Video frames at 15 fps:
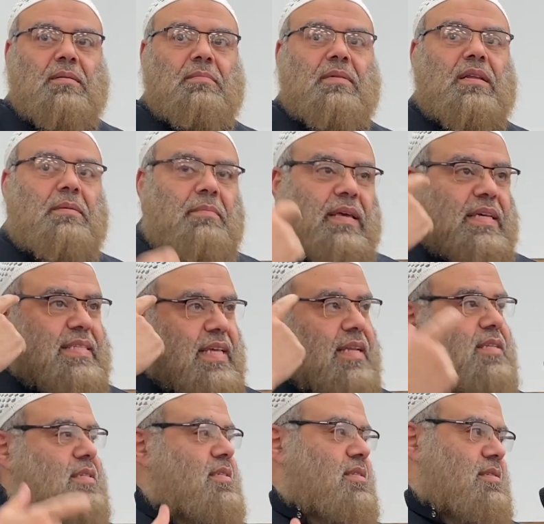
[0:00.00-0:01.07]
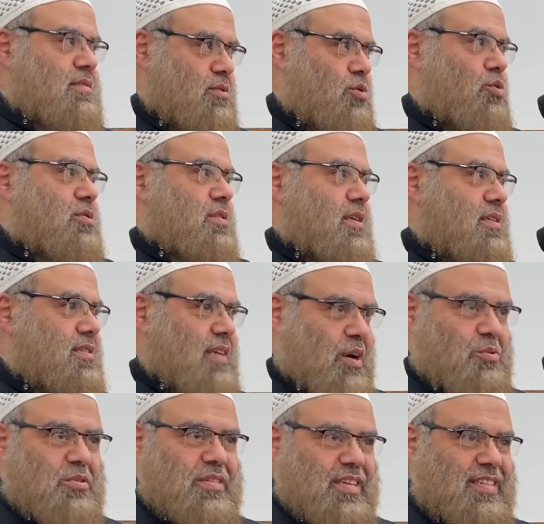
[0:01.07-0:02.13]
But it makes sense, your sense,
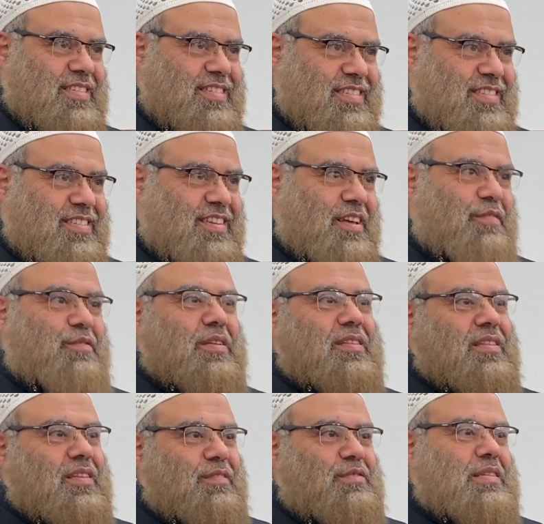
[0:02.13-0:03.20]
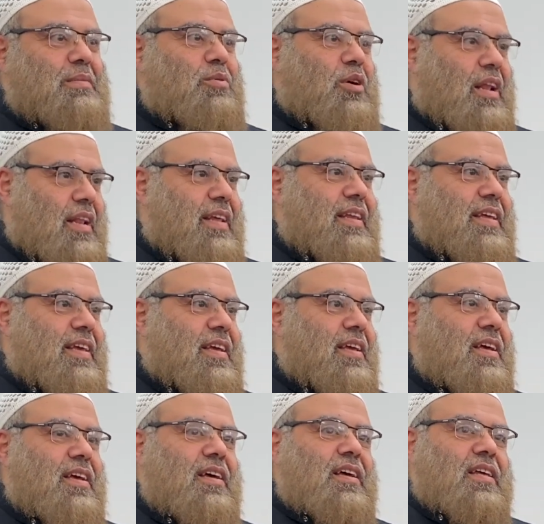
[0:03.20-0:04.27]
our sense, if it's about
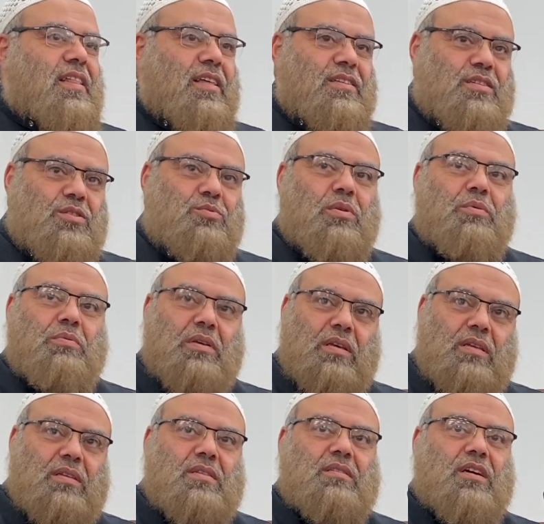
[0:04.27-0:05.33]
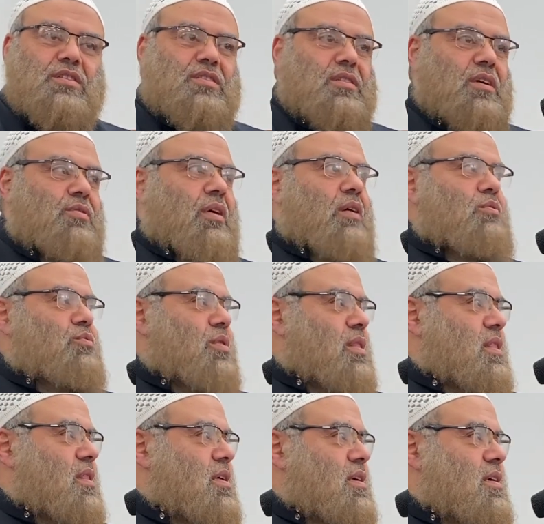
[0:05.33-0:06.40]
cleaning, this is what we touch the ground
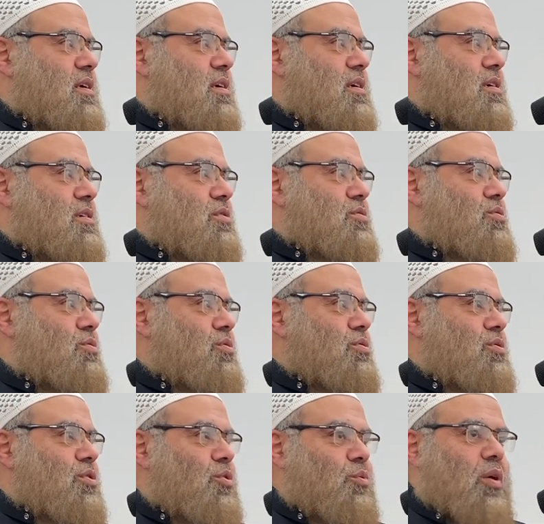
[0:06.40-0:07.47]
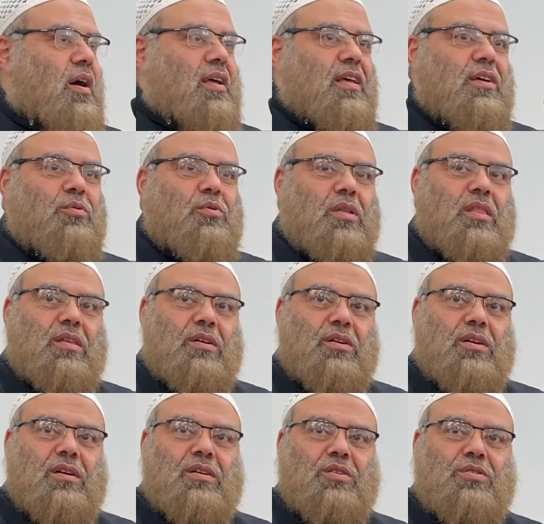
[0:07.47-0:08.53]
with. So you're walking with
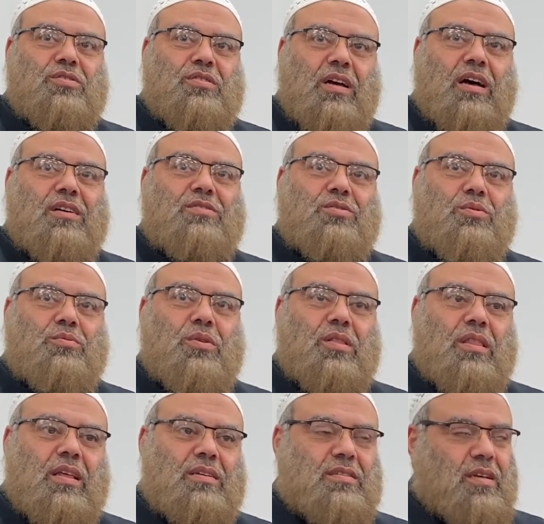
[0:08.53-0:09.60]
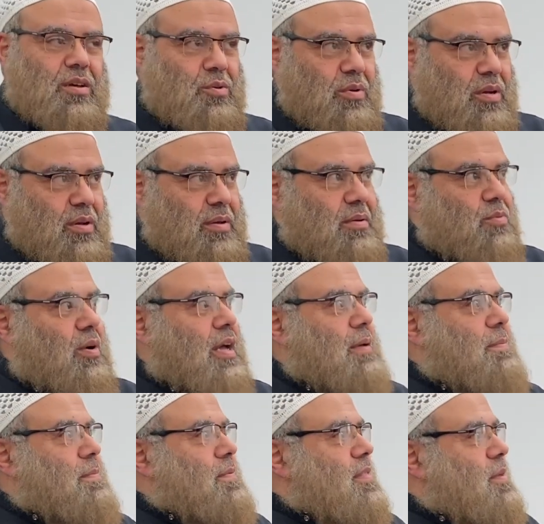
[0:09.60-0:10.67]
your socks or with your sock, you want to
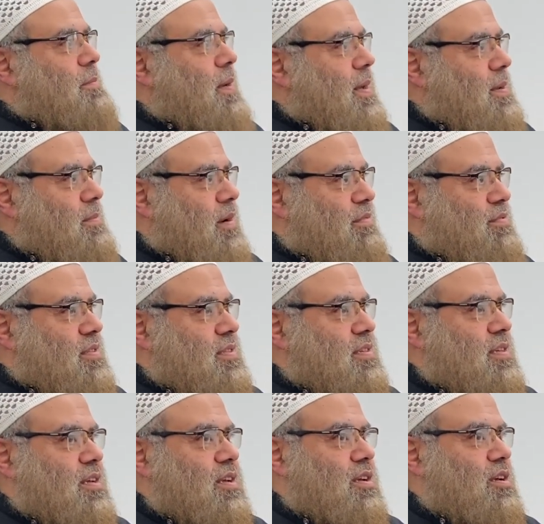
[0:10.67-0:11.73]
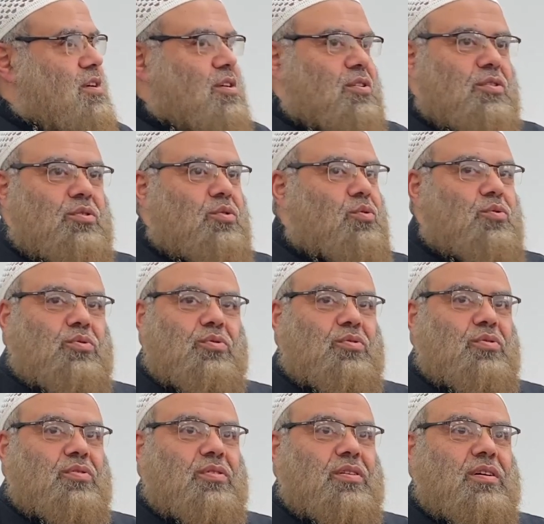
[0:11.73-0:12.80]
wipe the bottom of it. No,
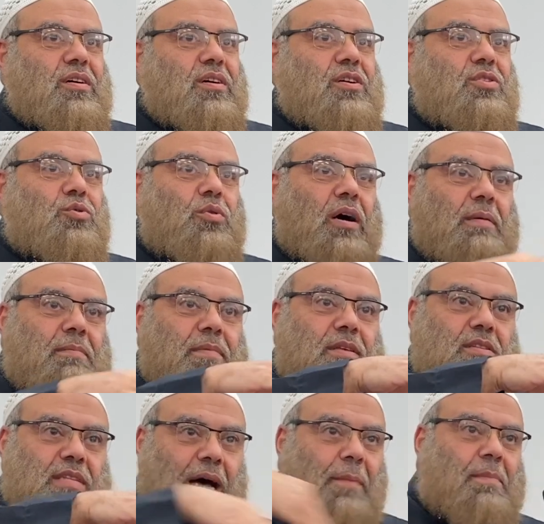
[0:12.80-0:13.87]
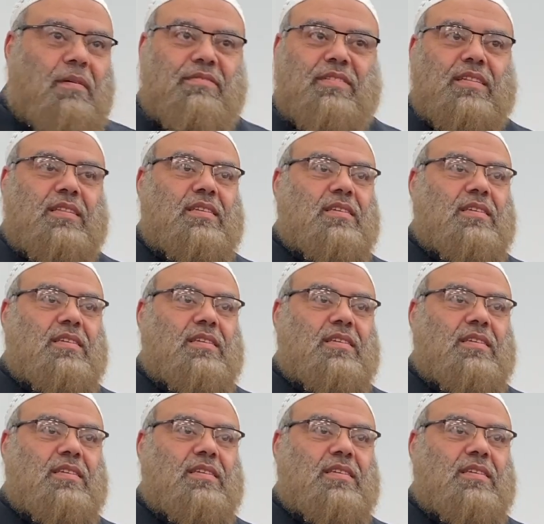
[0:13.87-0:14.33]
you wipe the top of it.